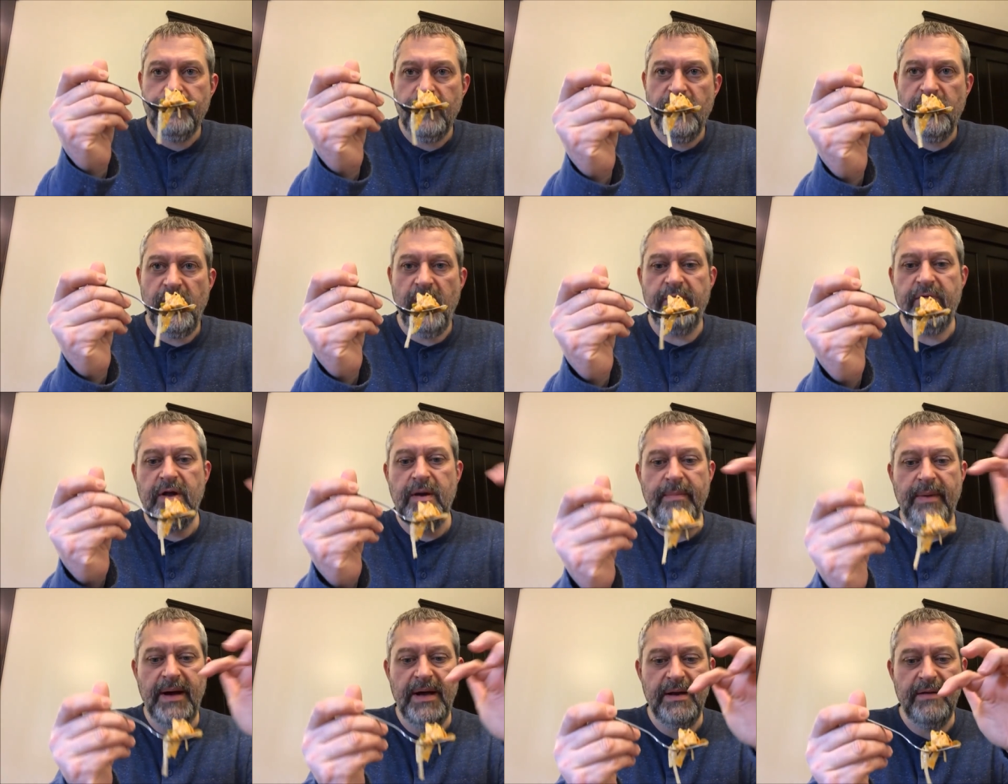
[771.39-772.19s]
So I've got
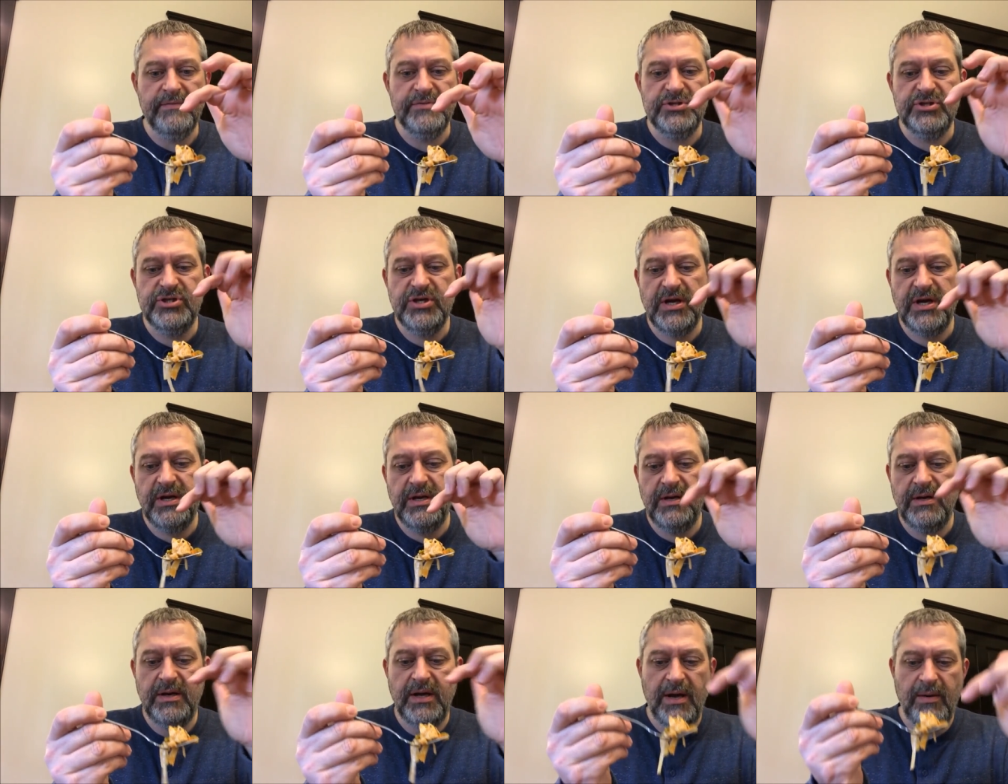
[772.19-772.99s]
a bite of
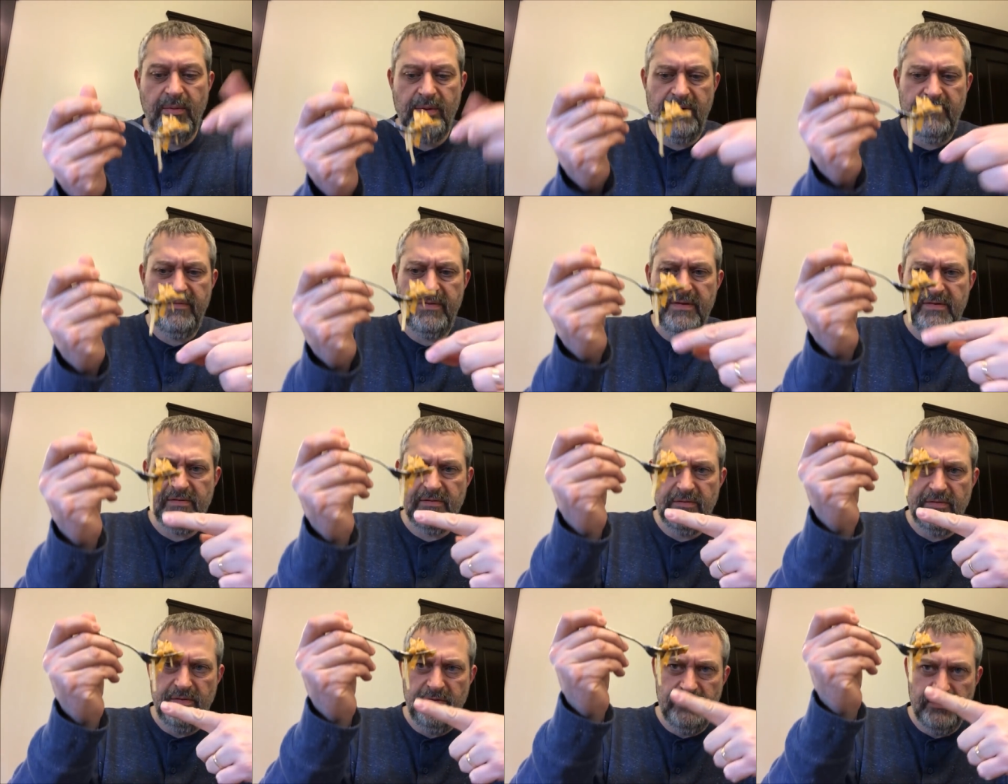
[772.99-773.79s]
chicken, whatever these
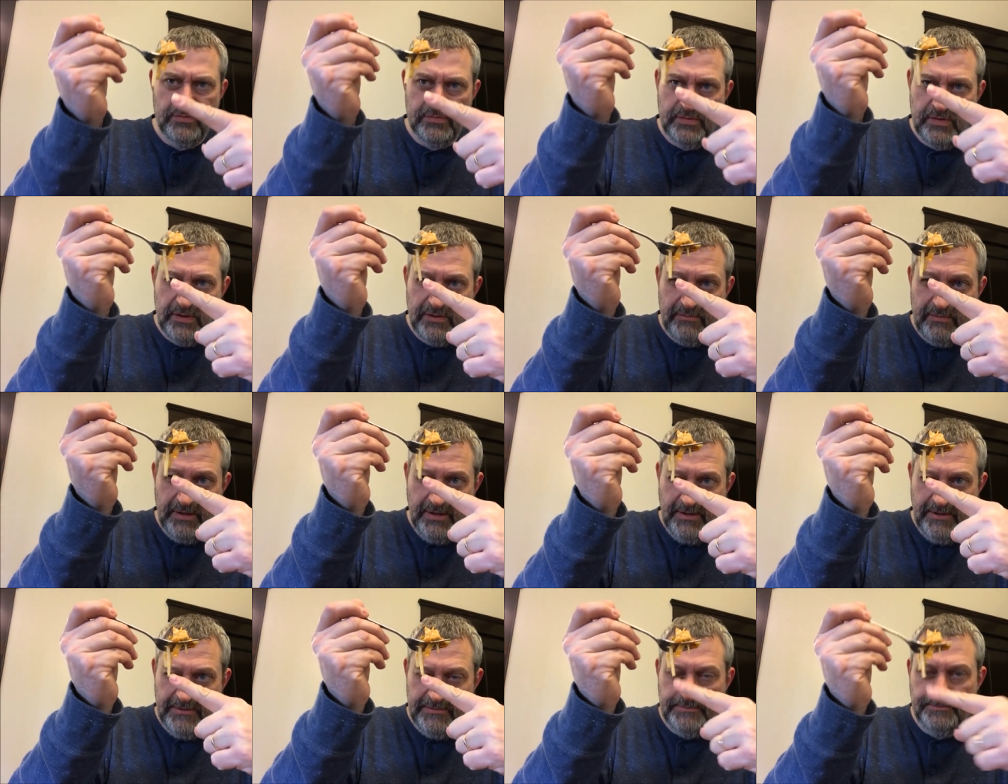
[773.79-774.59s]
little noodles are
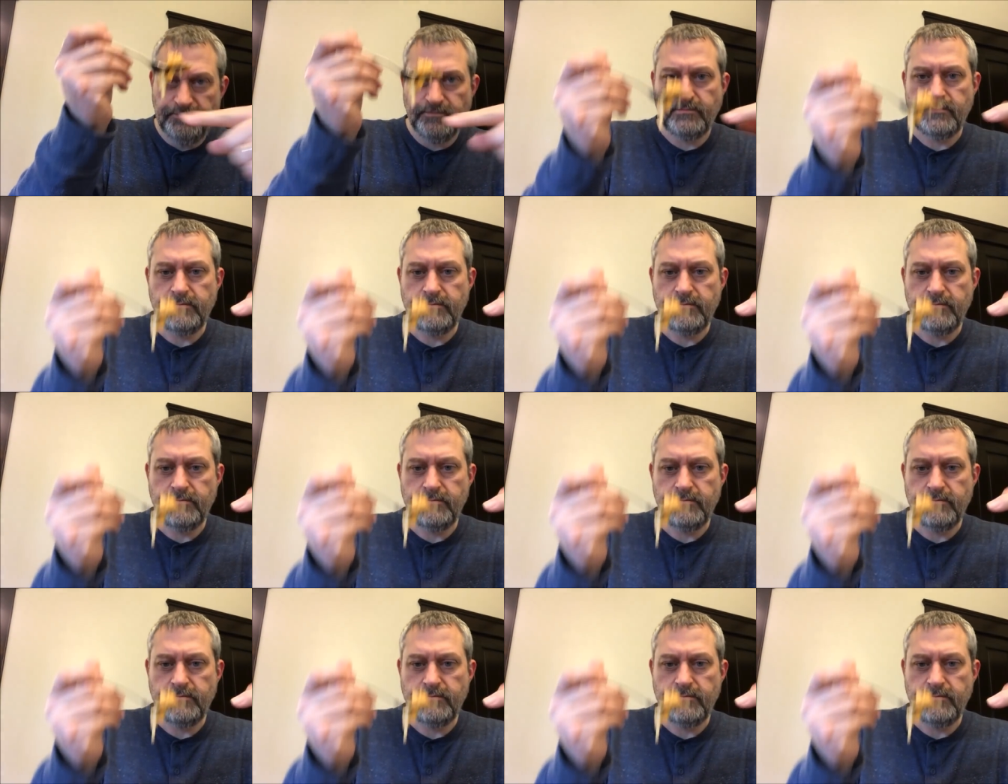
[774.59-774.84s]
right here.